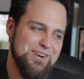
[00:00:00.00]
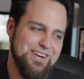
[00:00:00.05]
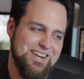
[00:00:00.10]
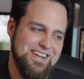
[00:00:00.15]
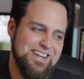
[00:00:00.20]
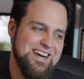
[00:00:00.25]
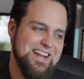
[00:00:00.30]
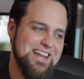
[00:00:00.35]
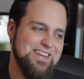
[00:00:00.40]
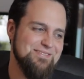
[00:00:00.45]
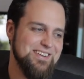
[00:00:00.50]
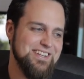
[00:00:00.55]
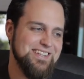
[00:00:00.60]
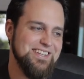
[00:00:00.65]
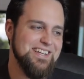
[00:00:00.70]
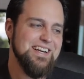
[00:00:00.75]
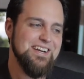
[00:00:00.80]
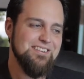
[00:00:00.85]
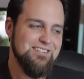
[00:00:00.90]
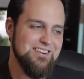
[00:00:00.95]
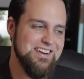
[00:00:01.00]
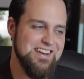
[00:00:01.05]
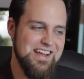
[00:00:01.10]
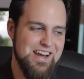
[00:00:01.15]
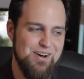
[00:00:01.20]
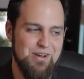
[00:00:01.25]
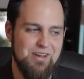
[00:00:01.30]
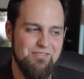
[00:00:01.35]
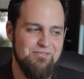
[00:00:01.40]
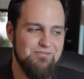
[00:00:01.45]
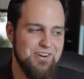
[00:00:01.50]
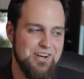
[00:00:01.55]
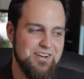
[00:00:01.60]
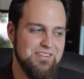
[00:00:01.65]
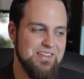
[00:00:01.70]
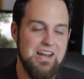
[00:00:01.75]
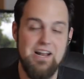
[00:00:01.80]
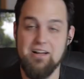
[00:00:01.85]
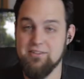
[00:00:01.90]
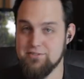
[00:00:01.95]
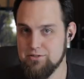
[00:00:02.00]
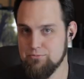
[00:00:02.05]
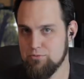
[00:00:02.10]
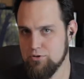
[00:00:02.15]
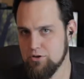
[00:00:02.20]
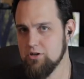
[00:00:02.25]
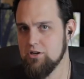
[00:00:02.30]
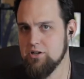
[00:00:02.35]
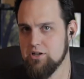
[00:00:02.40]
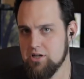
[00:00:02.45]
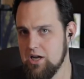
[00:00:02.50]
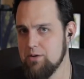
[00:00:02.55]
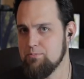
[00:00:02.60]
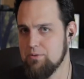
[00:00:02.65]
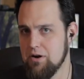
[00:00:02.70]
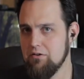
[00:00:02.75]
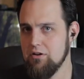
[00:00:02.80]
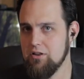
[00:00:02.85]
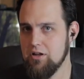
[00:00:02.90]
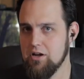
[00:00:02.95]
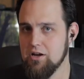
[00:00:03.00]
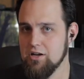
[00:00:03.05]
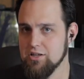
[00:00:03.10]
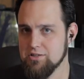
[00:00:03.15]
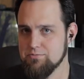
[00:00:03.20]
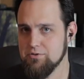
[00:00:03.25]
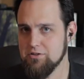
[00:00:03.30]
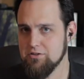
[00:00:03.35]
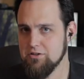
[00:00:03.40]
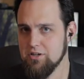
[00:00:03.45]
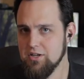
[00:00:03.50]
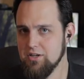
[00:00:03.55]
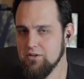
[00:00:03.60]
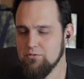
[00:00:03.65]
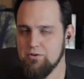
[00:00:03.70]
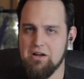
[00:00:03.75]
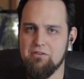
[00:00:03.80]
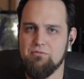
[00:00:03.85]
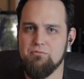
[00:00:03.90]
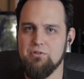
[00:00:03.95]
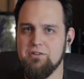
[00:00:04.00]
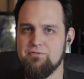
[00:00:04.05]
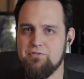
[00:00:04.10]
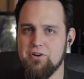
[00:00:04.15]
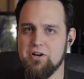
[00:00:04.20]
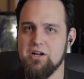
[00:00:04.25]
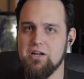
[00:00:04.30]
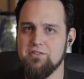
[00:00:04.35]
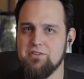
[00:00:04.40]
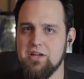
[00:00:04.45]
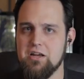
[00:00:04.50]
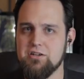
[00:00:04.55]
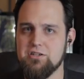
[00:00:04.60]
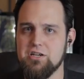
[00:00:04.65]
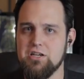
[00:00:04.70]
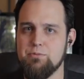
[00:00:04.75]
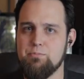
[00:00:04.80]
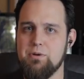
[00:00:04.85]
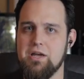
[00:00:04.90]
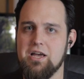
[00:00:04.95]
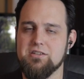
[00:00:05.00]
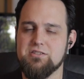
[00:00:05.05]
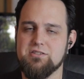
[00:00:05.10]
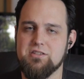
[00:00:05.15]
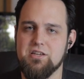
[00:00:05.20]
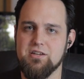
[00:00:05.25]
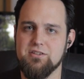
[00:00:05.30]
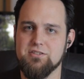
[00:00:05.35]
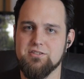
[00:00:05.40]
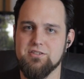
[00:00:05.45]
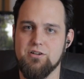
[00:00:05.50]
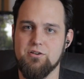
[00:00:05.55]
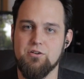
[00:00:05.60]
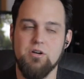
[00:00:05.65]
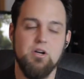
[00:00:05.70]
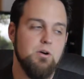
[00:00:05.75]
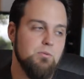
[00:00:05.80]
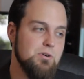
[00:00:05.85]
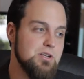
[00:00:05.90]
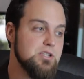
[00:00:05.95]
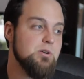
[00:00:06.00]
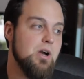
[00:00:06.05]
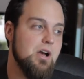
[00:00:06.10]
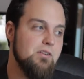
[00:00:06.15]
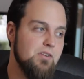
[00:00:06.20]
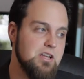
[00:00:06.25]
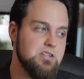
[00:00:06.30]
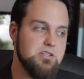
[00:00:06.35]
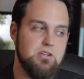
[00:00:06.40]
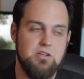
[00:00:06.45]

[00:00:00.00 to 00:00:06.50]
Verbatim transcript: working on it, but it, right now we haven't figured that out. So we're going to keep everything else, but it, we haven't really figured out the H T T P S thing. So we do have H